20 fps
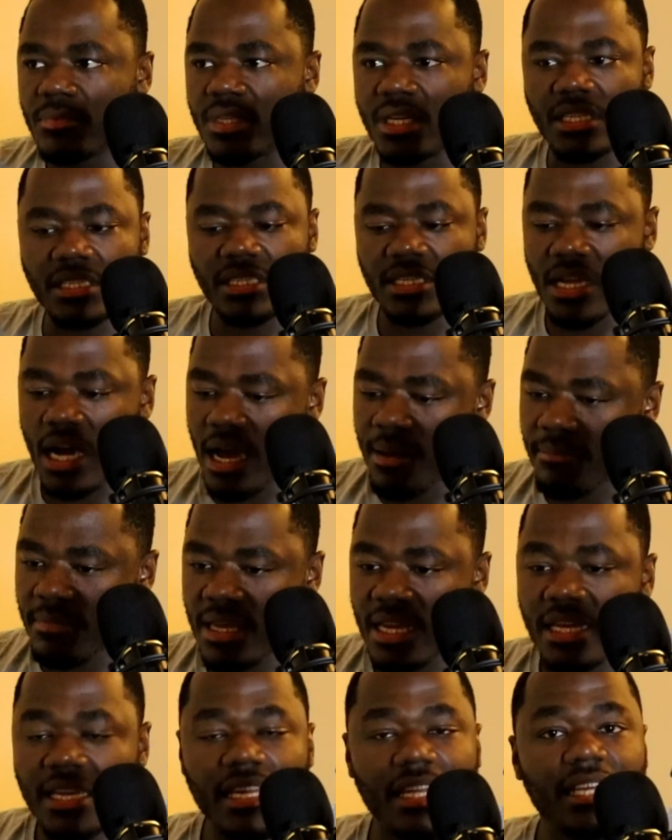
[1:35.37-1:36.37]
does not
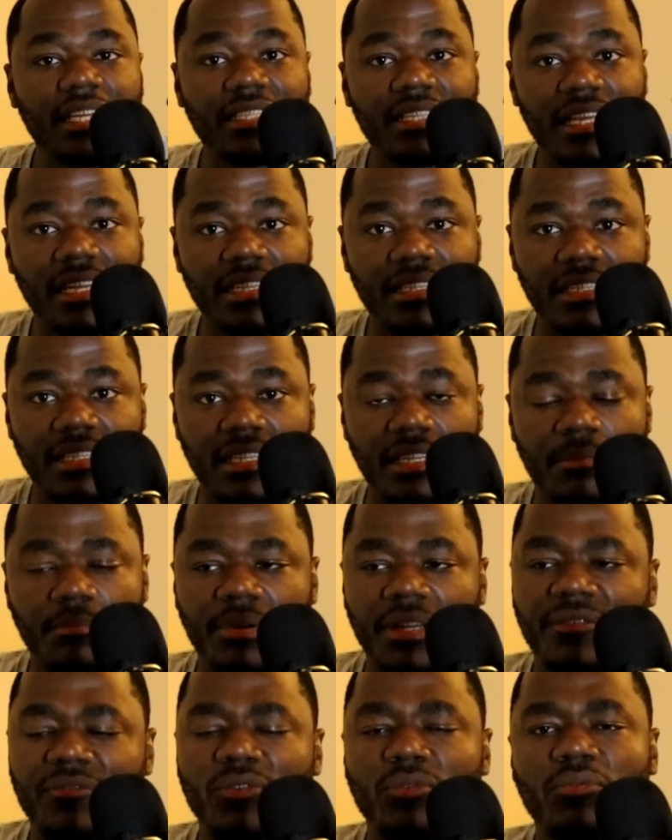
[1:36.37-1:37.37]
mean that he's innocent,
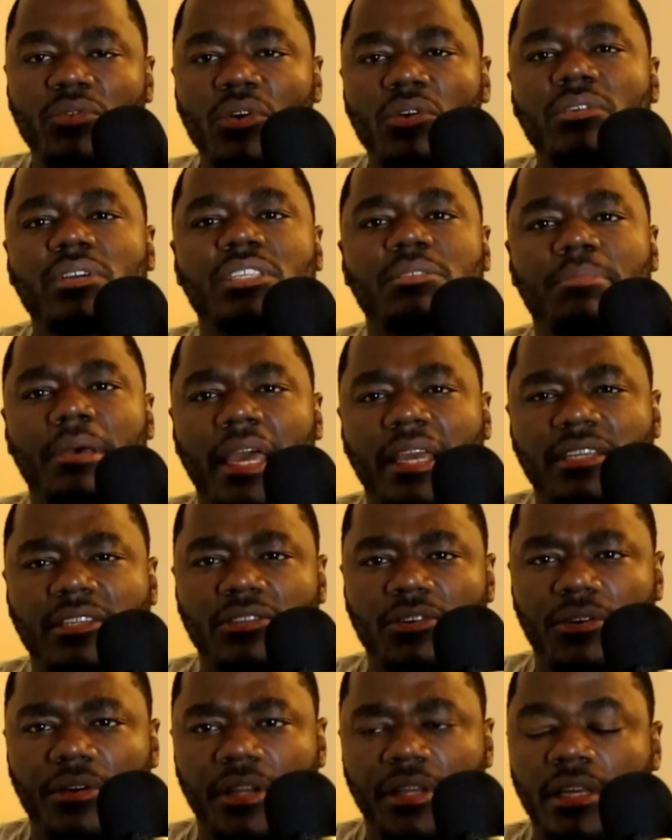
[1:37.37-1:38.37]
but if you know his
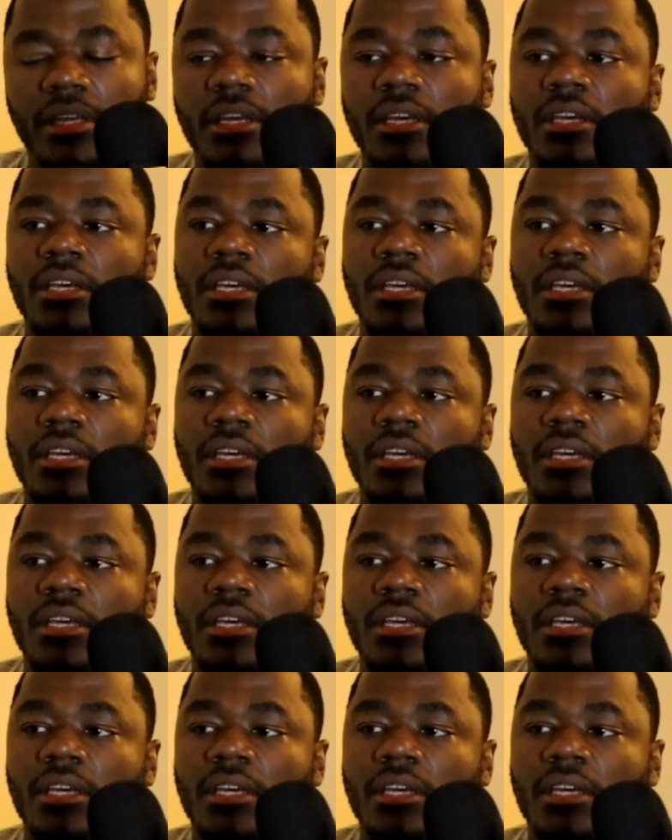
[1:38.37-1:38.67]
backstory,